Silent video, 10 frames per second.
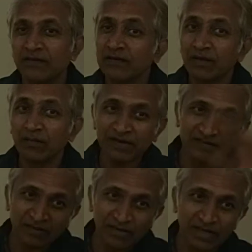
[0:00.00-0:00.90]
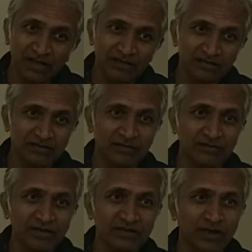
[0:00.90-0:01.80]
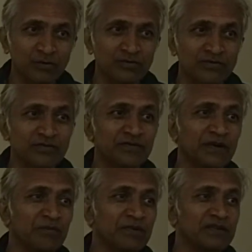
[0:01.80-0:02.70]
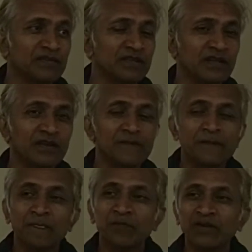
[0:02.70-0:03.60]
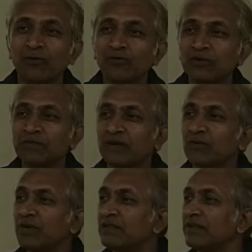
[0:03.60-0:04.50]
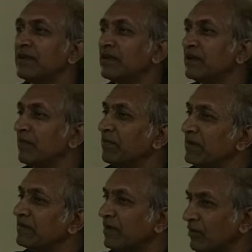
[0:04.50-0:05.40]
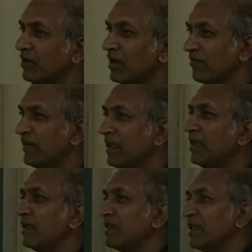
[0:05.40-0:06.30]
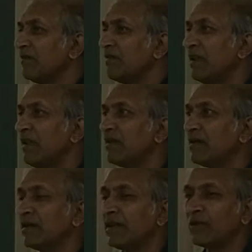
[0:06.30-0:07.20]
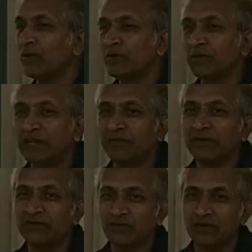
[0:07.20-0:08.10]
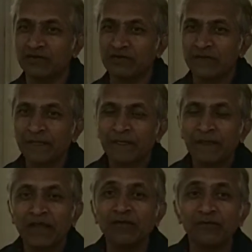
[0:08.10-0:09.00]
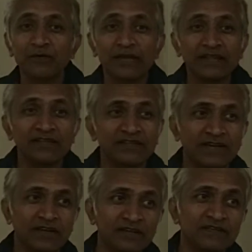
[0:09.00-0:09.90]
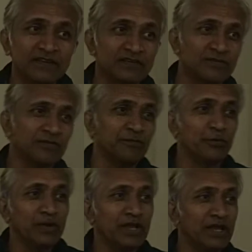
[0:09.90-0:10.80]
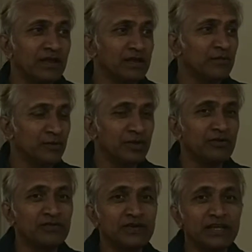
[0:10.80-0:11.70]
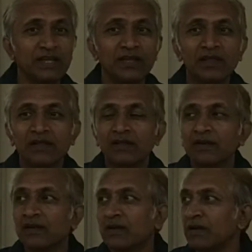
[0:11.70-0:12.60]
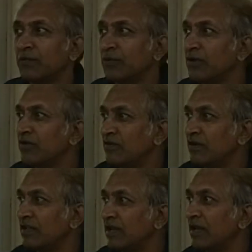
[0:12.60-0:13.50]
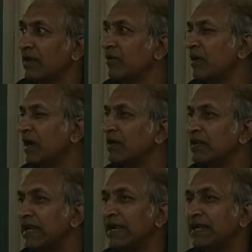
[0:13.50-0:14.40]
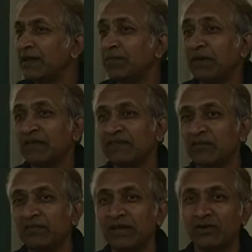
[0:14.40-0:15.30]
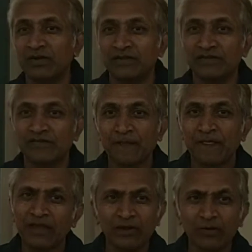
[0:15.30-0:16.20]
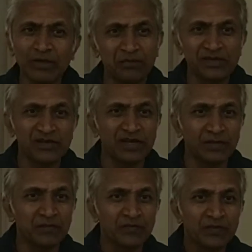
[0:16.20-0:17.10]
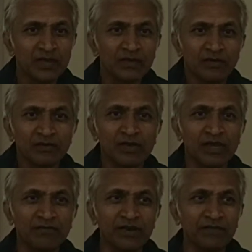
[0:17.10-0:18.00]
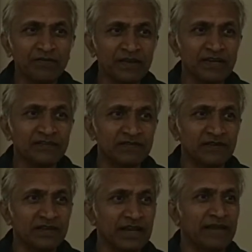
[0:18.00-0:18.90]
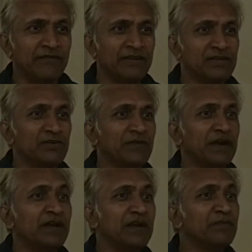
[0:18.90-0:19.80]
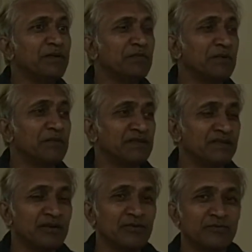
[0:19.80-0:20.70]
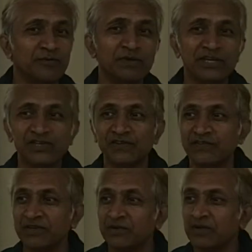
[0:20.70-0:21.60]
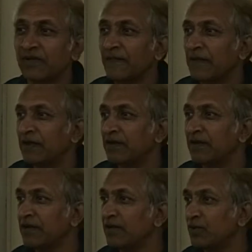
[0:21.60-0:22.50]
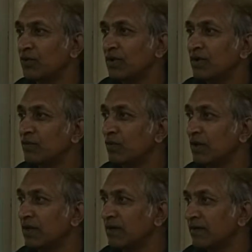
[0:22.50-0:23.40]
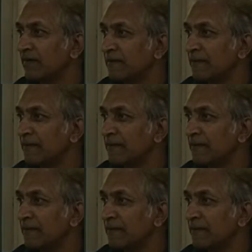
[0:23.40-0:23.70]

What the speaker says: Companies are many, somewhere thousands of companies are there, but out of that only 300 companies around roughly, they will recruit management students. And if you take the statistics of Pune and Pune University, under Pune University there are around 180 plus MBA colleges, including PGDM. So even if I consider average of 100 people passing out from each institute, 100 into 200,